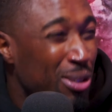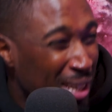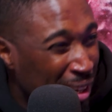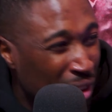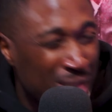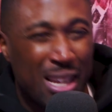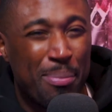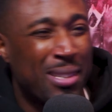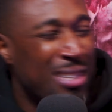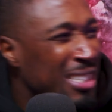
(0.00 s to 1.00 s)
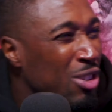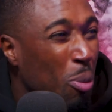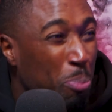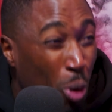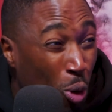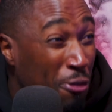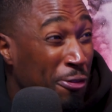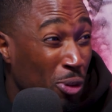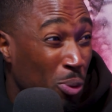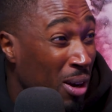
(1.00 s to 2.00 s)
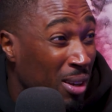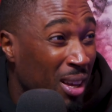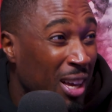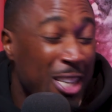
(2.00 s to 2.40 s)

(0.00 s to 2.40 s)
You said it last time. He yeah. does. He's got poor footwork. Yeah.